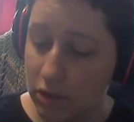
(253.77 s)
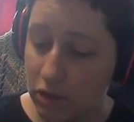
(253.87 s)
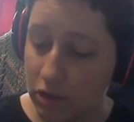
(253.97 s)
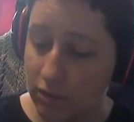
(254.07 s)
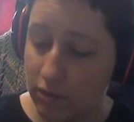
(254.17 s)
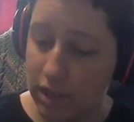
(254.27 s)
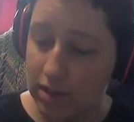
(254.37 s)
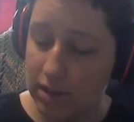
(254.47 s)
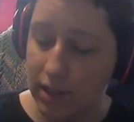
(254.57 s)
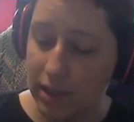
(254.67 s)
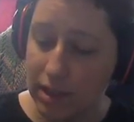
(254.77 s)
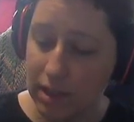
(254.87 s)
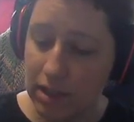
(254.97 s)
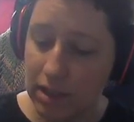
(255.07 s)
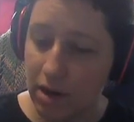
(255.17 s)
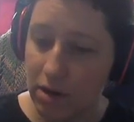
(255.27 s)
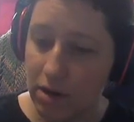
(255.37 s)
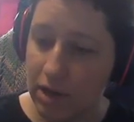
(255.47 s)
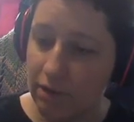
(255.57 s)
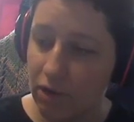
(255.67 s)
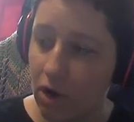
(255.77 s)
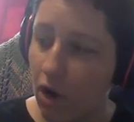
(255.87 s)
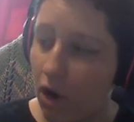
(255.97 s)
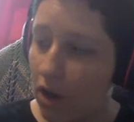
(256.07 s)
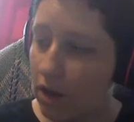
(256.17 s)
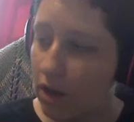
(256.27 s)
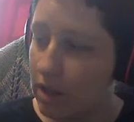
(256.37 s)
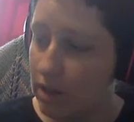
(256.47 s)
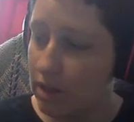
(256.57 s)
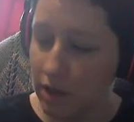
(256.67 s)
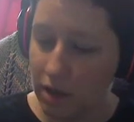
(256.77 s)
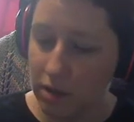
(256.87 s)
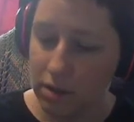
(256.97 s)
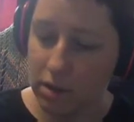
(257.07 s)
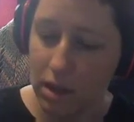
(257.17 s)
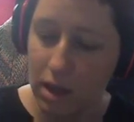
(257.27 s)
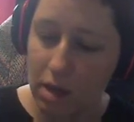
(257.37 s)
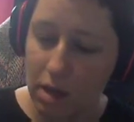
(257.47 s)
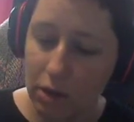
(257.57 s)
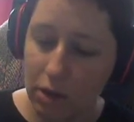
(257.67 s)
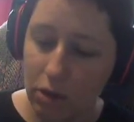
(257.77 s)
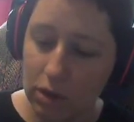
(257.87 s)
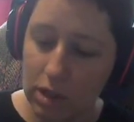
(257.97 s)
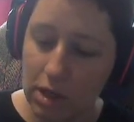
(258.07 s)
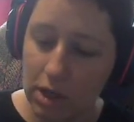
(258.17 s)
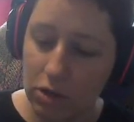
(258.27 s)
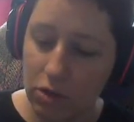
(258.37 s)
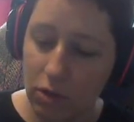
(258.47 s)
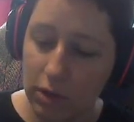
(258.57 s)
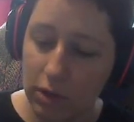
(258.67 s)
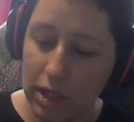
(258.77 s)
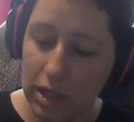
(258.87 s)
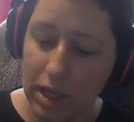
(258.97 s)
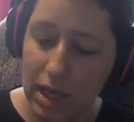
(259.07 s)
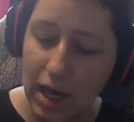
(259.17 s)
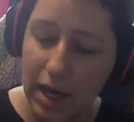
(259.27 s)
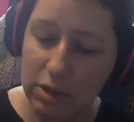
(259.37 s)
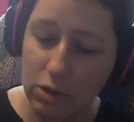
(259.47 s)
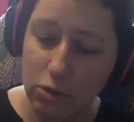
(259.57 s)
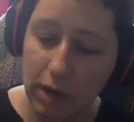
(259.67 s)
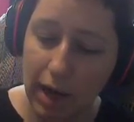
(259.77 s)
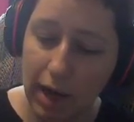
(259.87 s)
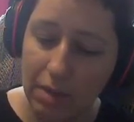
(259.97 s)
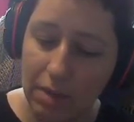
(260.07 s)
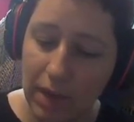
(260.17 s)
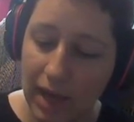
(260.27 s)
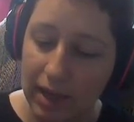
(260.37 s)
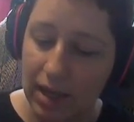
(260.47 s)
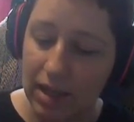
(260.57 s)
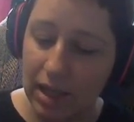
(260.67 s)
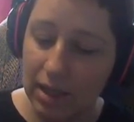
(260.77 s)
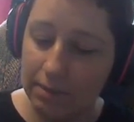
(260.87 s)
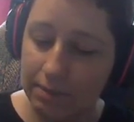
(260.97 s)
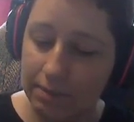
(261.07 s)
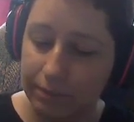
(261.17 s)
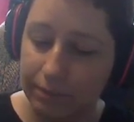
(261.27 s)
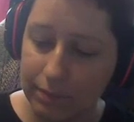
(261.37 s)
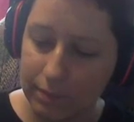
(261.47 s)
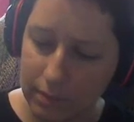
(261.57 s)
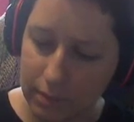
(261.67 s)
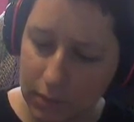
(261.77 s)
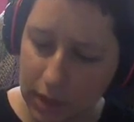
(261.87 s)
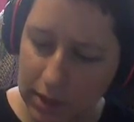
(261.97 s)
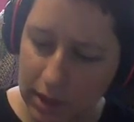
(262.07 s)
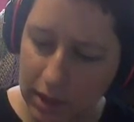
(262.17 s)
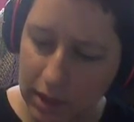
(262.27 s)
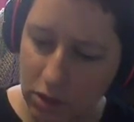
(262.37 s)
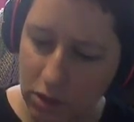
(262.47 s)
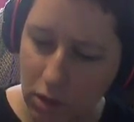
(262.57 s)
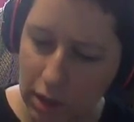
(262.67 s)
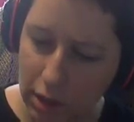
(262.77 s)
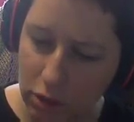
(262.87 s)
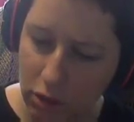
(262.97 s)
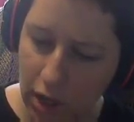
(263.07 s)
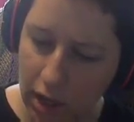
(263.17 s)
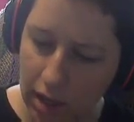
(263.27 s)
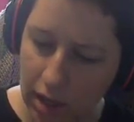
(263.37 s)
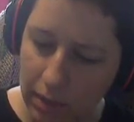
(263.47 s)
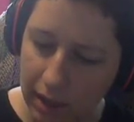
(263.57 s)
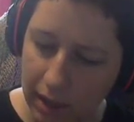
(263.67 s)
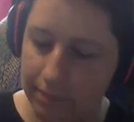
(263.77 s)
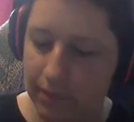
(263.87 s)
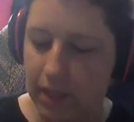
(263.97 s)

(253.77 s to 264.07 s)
Shift and select the entire thing for all of the different hearts. We're going to hold the control key and drag back. And then I said control and drag back.